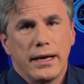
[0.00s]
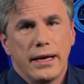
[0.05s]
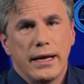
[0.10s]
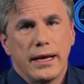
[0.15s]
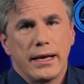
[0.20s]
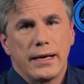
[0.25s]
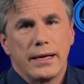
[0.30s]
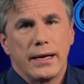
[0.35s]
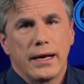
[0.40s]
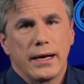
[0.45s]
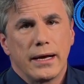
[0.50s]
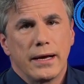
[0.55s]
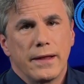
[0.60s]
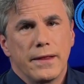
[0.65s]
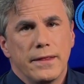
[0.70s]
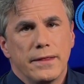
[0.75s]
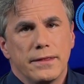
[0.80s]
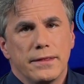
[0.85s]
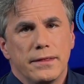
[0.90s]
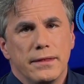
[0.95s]
in,
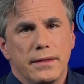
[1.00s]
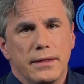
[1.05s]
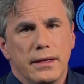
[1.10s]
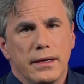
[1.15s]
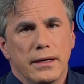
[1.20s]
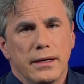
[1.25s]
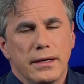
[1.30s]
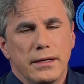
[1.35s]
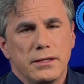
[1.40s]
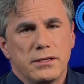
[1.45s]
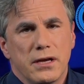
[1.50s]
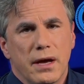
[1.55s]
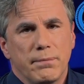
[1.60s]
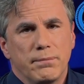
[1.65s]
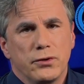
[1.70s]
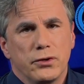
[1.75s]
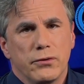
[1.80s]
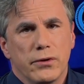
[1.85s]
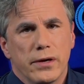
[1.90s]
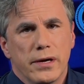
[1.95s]
uh, uh, is
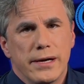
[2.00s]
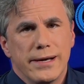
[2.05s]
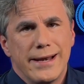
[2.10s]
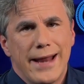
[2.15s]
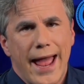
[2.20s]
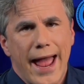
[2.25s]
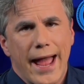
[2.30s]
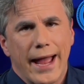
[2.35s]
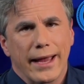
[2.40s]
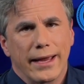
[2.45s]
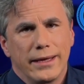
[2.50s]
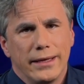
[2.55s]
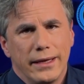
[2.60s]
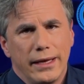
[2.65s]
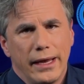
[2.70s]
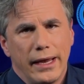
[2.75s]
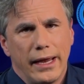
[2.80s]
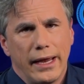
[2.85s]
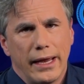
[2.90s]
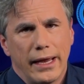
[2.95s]
up to her neck
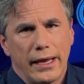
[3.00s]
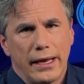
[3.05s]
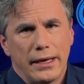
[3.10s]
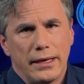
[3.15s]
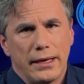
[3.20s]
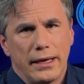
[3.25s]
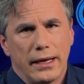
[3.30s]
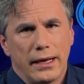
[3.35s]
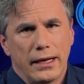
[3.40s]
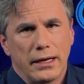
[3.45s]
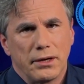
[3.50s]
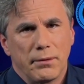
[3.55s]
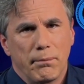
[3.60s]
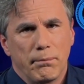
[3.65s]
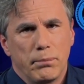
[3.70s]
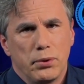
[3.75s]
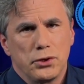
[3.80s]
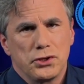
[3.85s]
in uh,